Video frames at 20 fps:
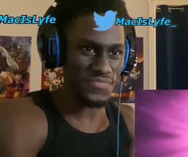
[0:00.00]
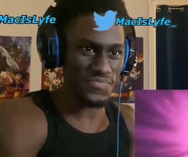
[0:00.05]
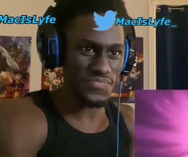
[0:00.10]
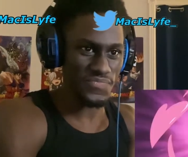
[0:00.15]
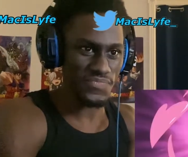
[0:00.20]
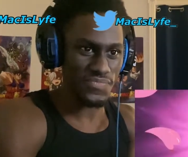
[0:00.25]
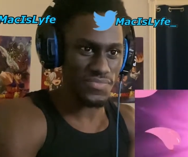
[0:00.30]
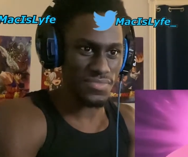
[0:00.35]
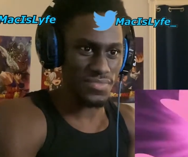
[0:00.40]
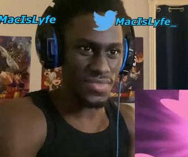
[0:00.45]

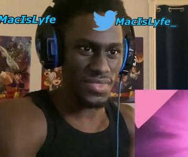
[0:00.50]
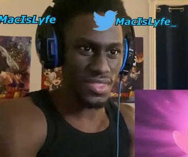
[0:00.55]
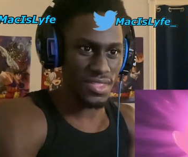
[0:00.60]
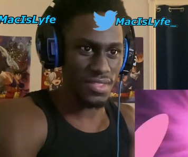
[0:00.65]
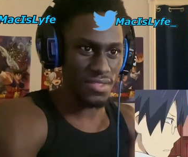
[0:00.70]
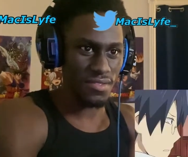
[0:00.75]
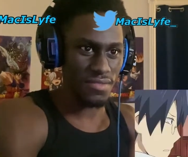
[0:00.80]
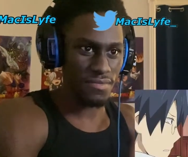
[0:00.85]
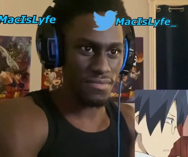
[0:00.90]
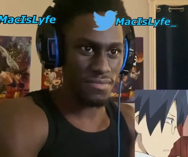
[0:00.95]

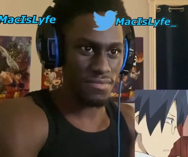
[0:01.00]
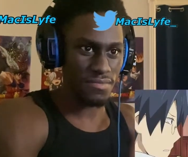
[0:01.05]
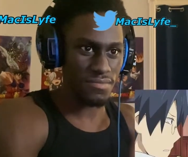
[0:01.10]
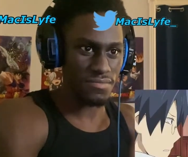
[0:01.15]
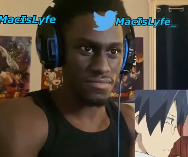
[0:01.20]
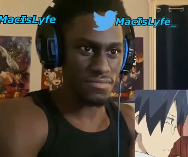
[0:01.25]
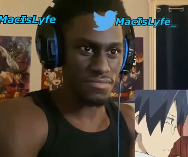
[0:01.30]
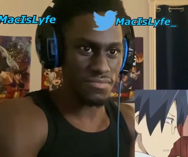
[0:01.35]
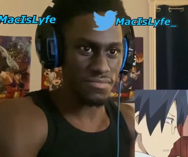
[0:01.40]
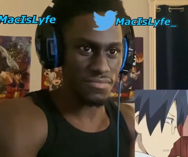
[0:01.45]

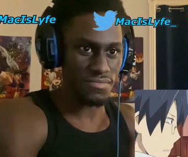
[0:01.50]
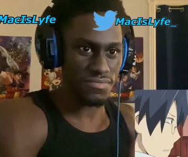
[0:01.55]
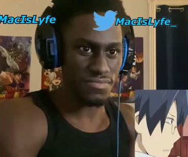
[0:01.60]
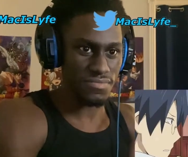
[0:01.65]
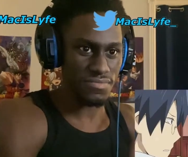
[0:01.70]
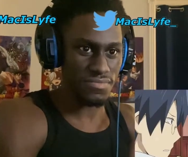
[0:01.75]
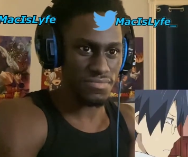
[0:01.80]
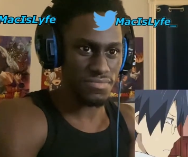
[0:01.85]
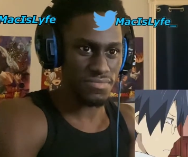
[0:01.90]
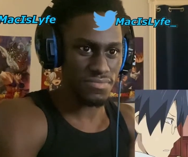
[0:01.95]

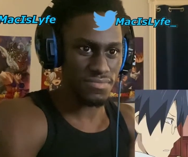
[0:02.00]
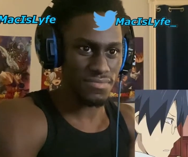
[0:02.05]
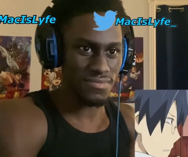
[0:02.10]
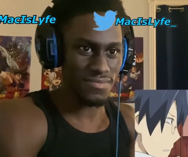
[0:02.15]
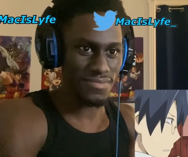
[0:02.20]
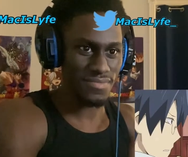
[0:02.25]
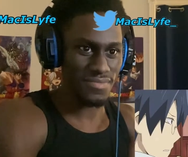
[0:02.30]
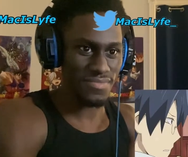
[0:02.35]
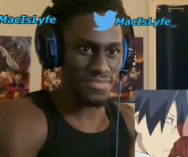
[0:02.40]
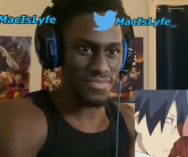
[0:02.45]

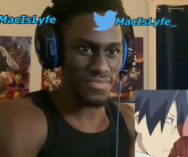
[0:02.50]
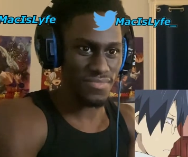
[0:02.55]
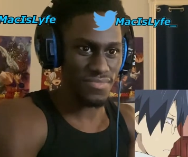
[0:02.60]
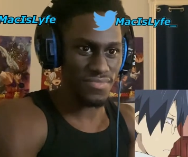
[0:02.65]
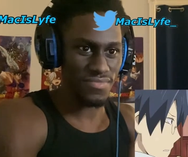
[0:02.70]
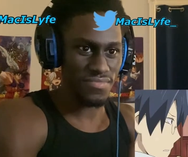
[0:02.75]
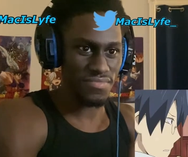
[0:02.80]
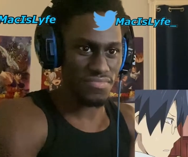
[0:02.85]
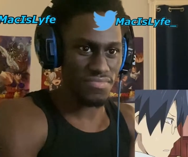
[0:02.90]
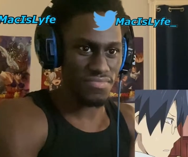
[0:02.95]
Nobody speaks.